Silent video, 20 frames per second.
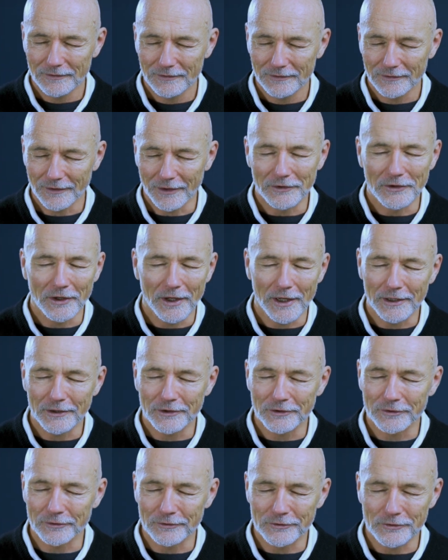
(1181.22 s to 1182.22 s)
A day
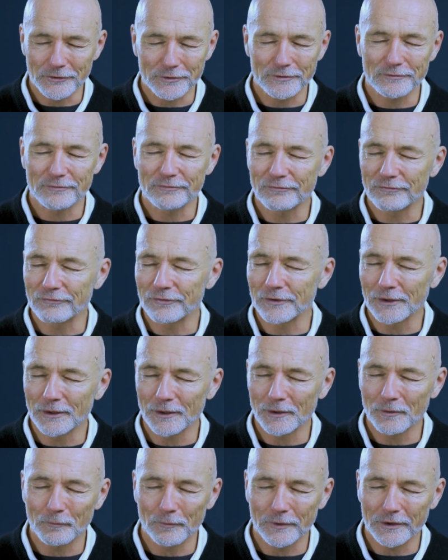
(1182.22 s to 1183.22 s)
to just
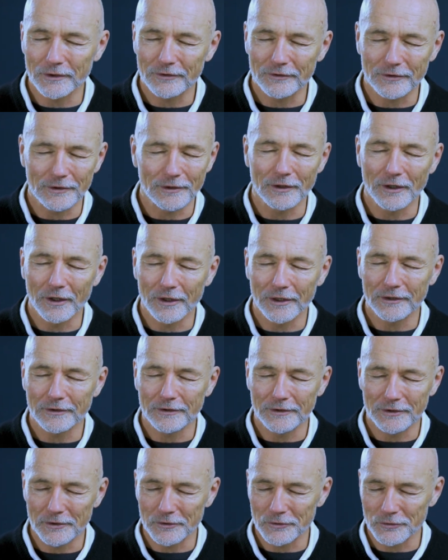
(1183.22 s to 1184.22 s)
fill with delight
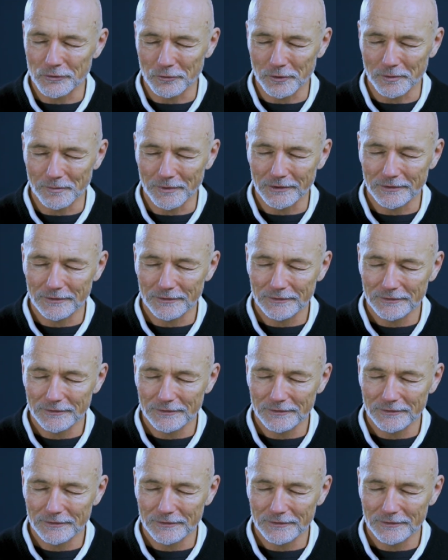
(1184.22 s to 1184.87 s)
and enjoyment.